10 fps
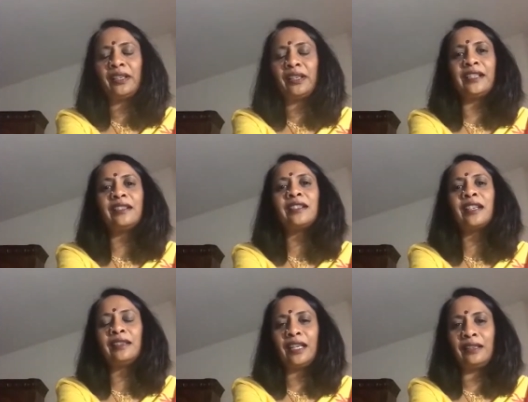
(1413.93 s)
reasons.
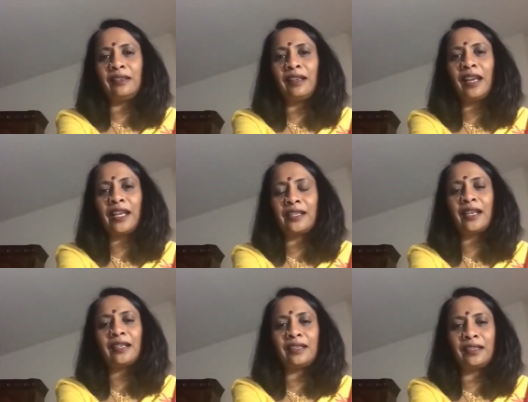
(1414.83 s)
And then I
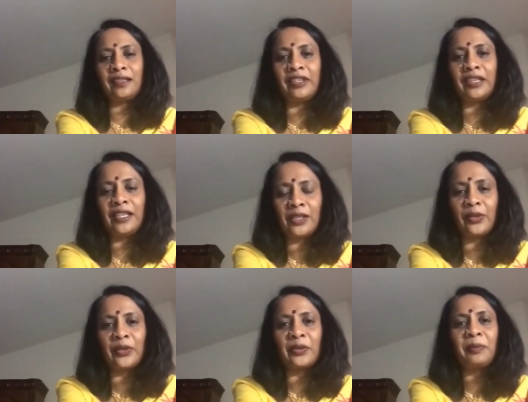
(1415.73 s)
started with this
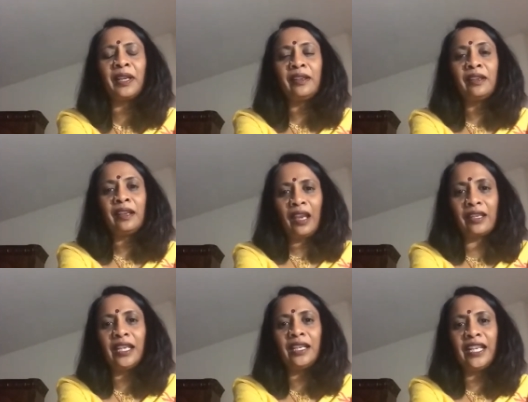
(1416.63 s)
group.
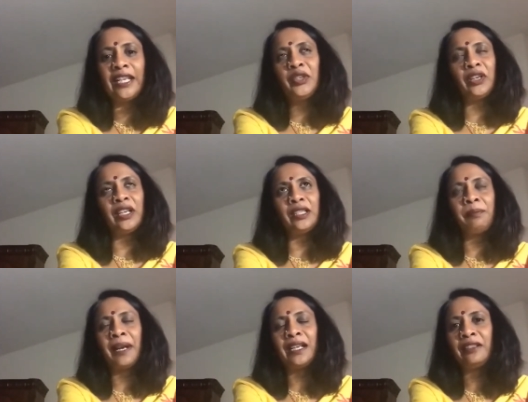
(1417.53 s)
I really enjoy
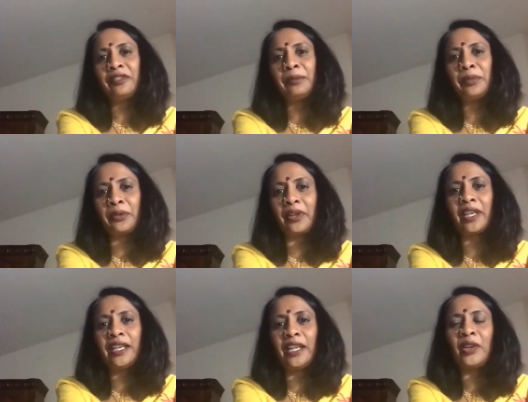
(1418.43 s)
the part of the book
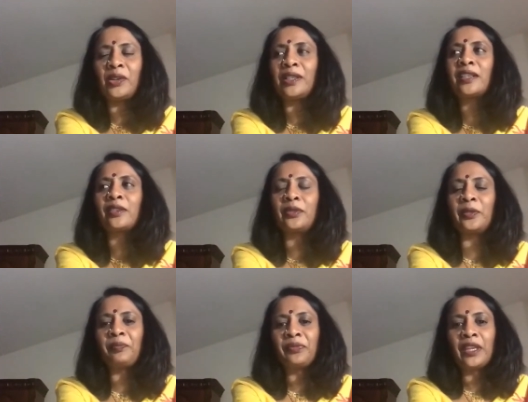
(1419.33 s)
reading
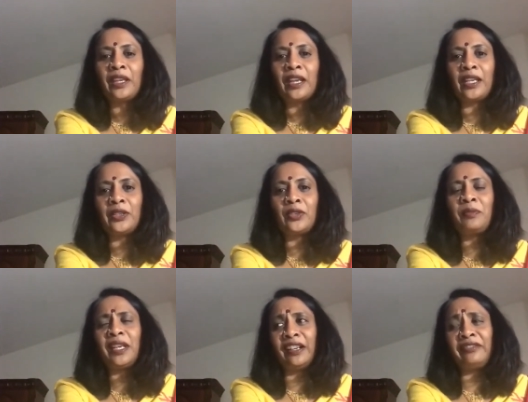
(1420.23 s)
also. I used
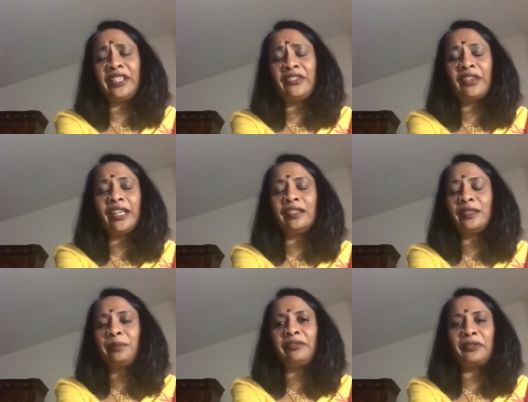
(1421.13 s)
to be an avid
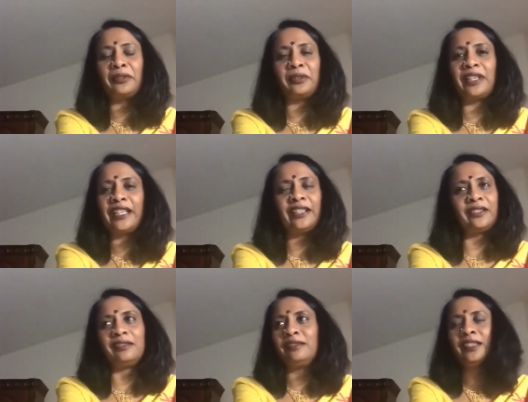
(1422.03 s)
reader before, like,
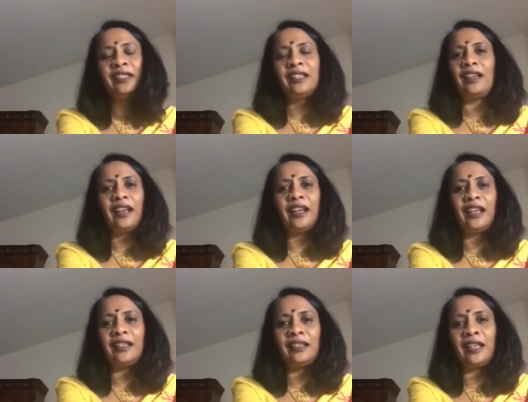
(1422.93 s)
you know,
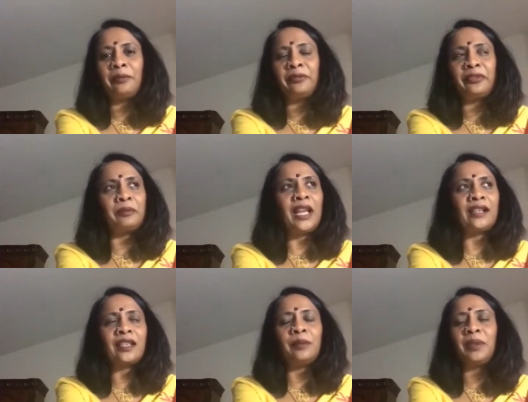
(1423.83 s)
and from
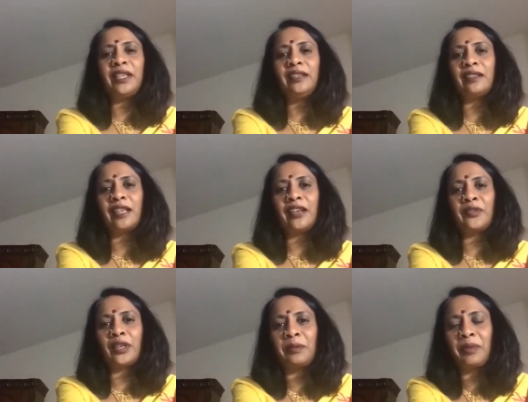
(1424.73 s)
last couple of years,
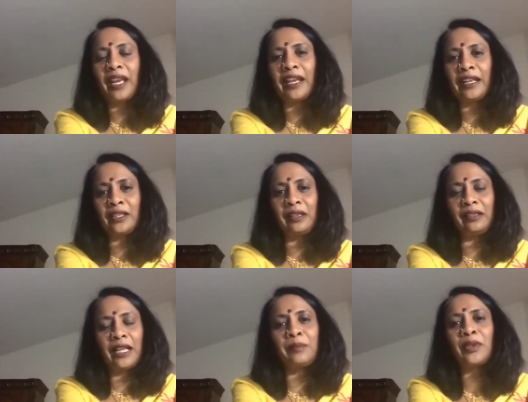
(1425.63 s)
I've stopped
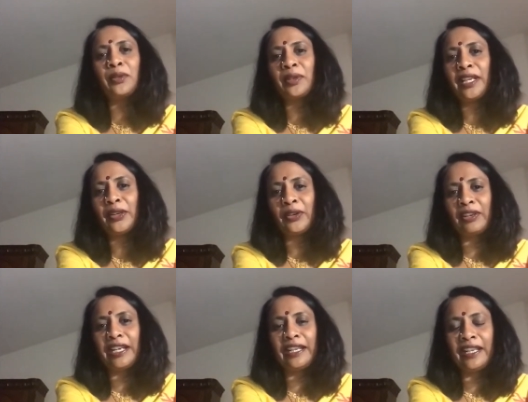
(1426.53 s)
absolutely
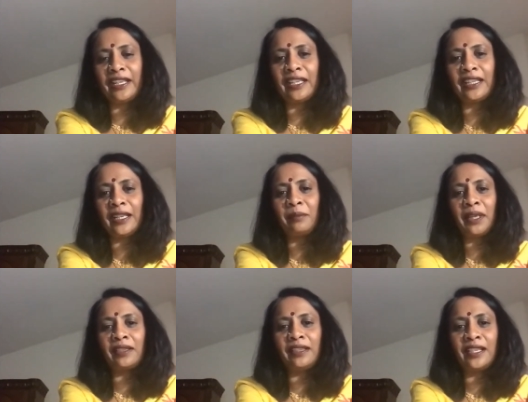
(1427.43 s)
not reading anything,
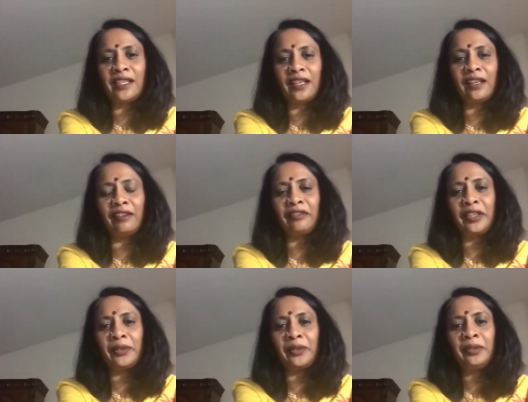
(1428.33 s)
but this kind of,
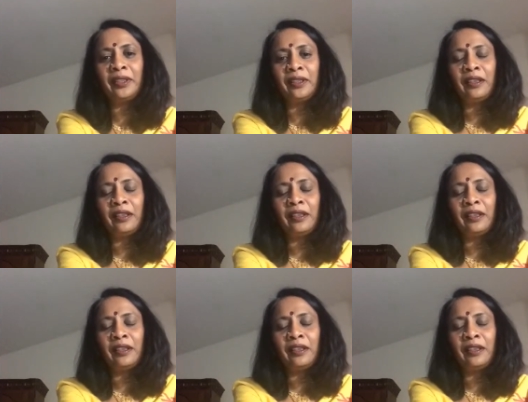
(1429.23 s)
you know,